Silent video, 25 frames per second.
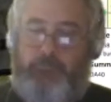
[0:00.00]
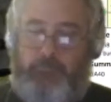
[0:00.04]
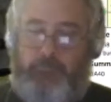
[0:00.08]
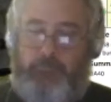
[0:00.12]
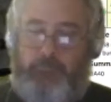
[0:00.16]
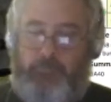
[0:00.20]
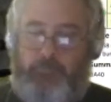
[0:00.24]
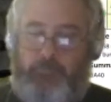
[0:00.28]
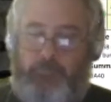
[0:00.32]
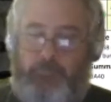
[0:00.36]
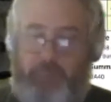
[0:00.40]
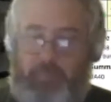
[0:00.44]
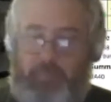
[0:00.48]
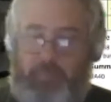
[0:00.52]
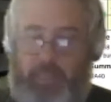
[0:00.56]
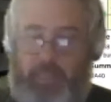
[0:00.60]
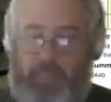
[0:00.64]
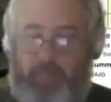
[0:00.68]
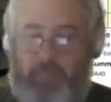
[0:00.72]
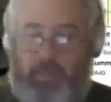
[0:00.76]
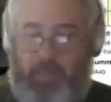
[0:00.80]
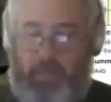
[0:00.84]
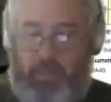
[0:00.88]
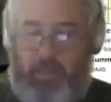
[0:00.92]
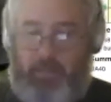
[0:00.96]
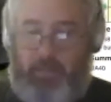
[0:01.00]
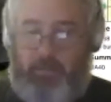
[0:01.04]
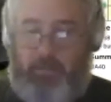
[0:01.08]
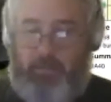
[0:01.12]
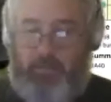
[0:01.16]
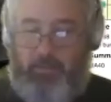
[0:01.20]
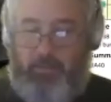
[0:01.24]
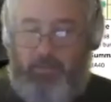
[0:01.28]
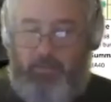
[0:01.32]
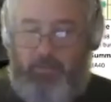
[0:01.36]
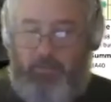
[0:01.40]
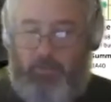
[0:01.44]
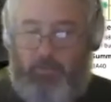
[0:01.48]
And again,
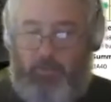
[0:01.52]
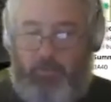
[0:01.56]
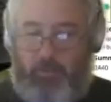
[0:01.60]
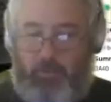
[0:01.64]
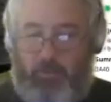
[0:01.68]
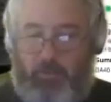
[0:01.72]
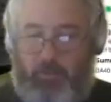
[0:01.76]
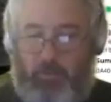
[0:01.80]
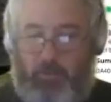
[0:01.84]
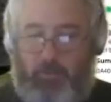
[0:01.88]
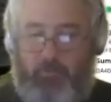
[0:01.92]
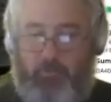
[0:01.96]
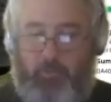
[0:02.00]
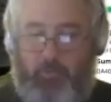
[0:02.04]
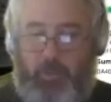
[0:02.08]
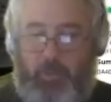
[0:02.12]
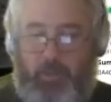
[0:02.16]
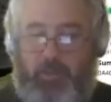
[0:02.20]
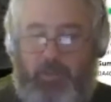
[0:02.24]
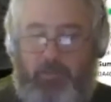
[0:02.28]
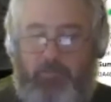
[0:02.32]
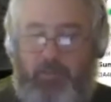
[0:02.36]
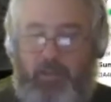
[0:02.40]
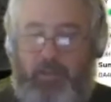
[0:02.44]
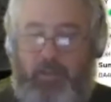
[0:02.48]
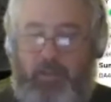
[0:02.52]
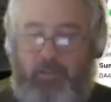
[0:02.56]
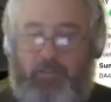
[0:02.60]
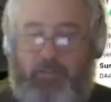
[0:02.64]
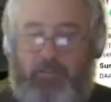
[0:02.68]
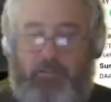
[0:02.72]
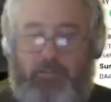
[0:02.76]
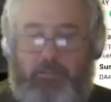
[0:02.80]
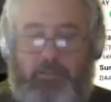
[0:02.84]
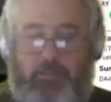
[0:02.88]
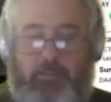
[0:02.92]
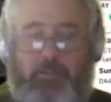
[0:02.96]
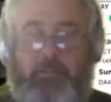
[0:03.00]
if you want to go over Wangaratta,
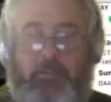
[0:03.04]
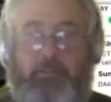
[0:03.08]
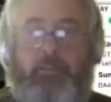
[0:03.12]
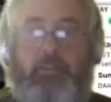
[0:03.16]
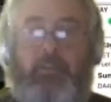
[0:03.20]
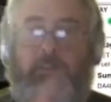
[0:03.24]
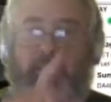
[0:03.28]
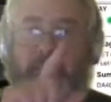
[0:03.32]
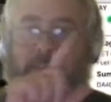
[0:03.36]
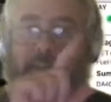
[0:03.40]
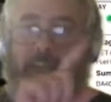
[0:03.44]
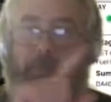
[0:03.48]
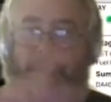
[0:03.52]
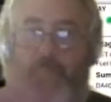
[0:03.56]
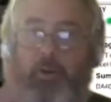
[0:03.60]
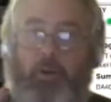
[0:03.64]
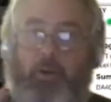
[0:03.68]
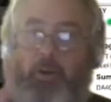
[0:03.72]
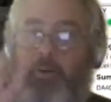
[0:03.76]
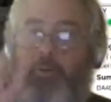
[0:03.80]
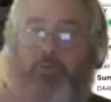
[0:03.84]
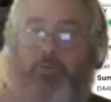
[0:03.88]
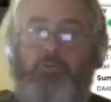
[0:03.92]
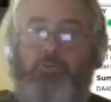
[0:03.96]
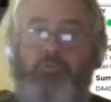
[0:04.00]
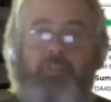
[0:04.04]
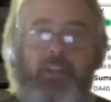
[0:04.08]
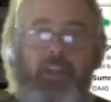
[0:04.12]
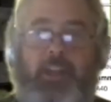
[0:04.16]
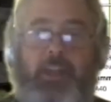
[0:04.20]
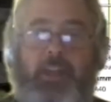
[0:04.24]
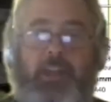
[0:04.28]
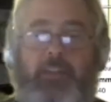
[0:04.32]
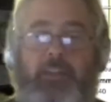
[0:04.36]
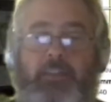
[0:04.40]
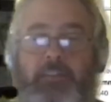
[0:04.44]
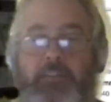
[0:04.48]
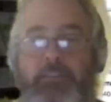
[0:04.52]
tap, hold,
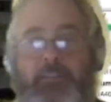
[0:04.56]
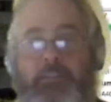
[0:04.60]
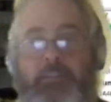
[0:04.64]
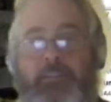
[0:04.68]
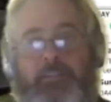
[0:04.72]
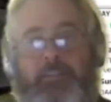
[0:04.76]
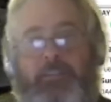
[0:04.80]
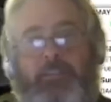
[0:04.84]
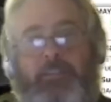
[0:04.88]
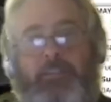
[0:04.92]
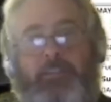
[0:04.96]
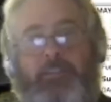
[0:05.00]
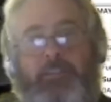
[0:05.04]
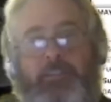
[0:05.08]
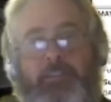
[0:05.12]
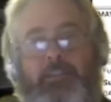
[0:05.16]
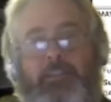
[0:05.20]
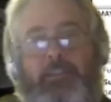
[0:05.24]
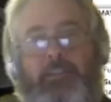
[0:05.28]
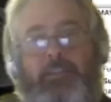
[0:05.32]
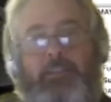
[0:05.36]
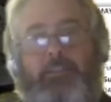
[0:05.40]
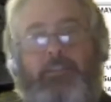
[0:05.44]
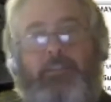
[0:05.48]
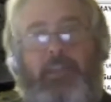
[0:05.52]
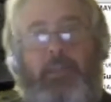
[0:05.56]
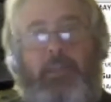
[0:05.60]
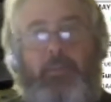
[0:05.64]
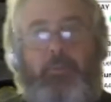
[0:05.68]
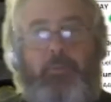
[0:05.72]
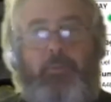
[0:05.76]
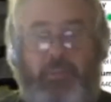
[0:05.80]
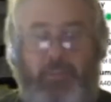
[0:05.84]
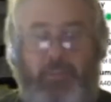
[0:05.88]
drag, you can tap on the